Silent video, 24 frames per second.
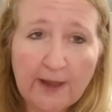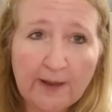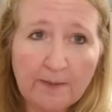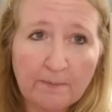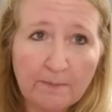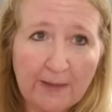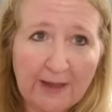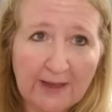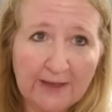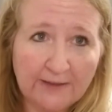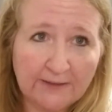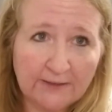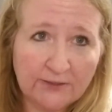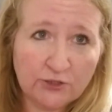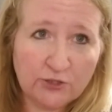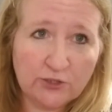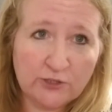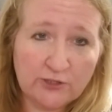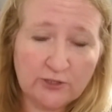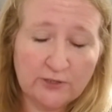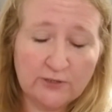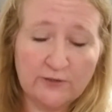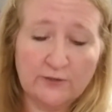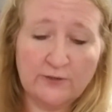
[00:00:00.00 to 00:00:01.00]
and
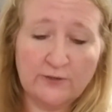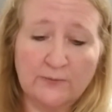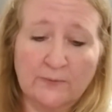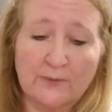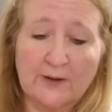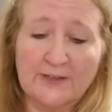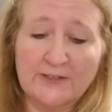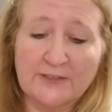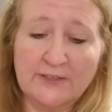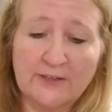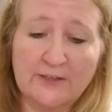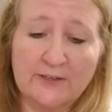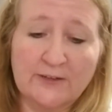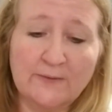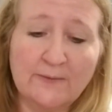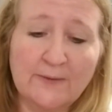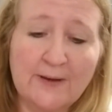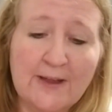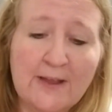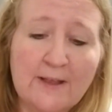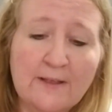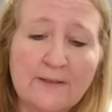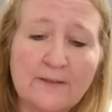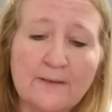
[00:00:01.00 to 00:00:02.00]
match the rest of the
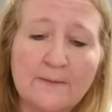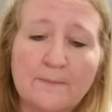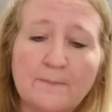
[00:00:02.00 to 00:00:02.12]
wreath.